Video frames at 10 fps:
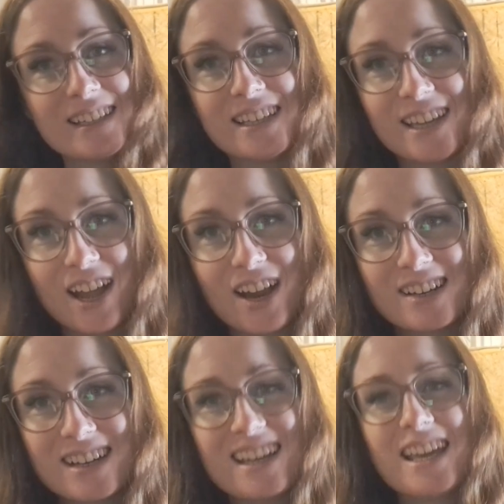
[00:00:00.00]

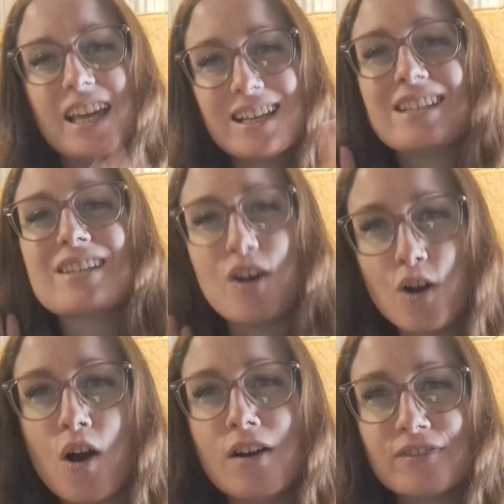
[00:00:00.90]
here is
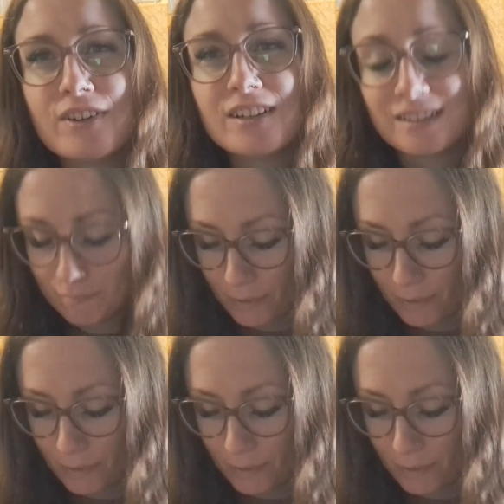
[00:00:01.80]
awful,